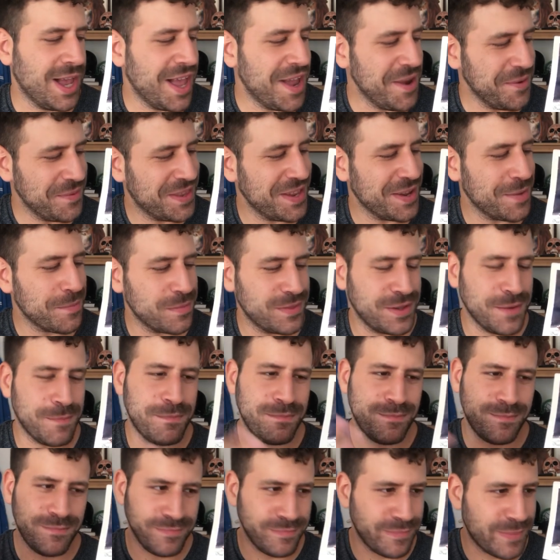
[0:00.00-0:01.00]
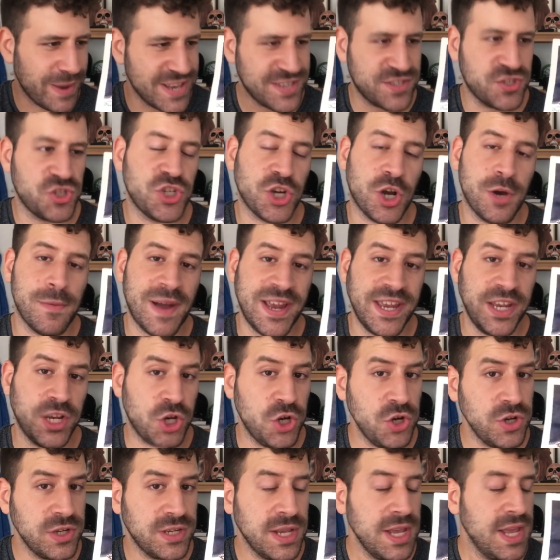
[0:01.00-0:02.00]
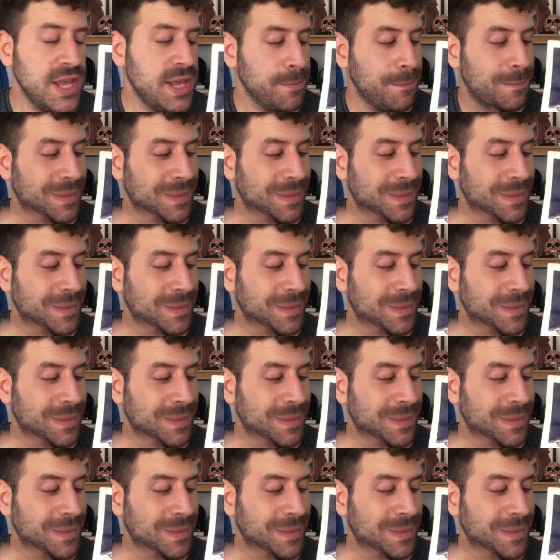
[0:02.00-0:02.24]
the, the best job I could,